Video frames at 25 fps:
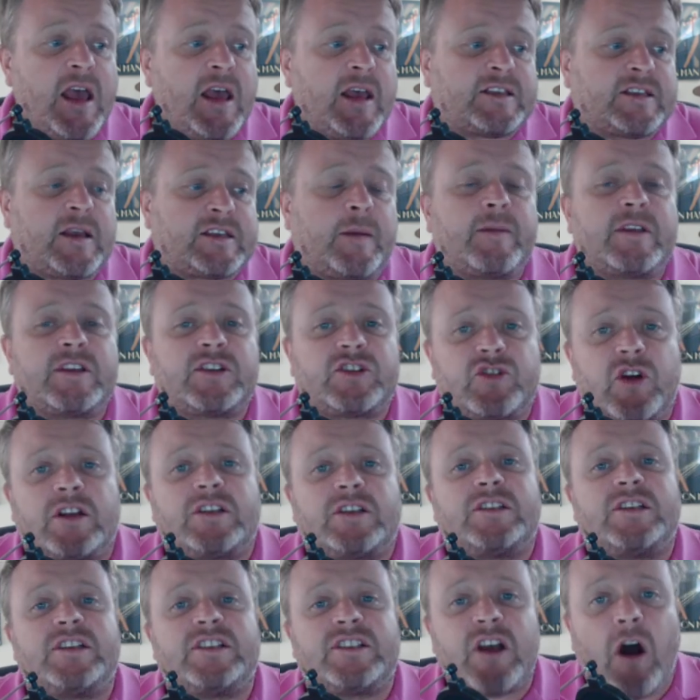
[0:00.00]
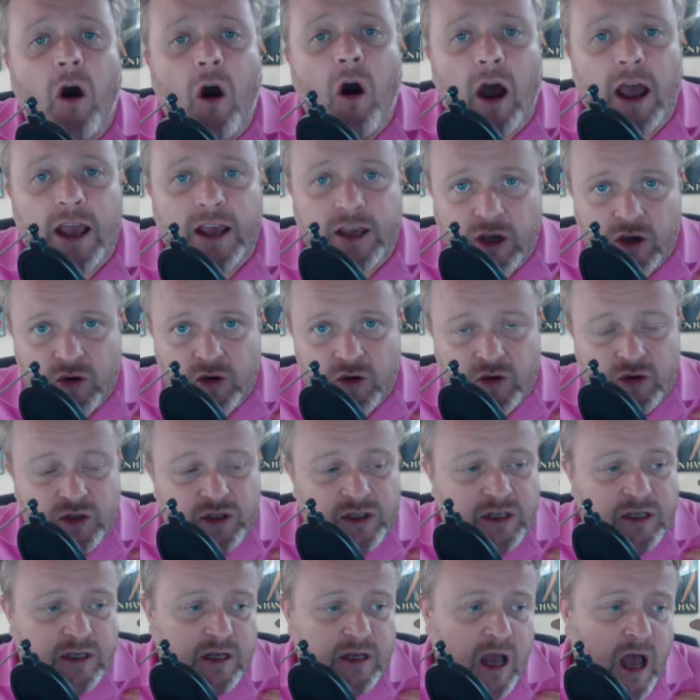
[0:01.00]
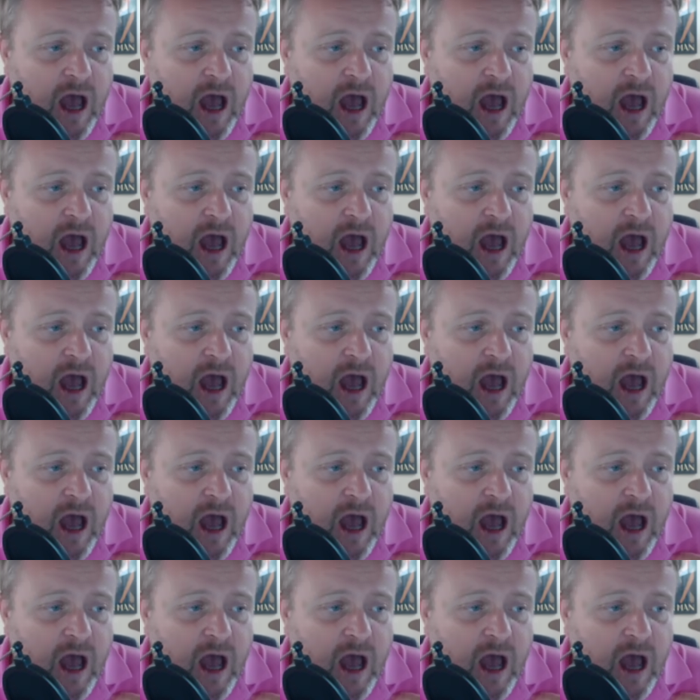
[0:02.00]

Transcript: some of the strategies that I used,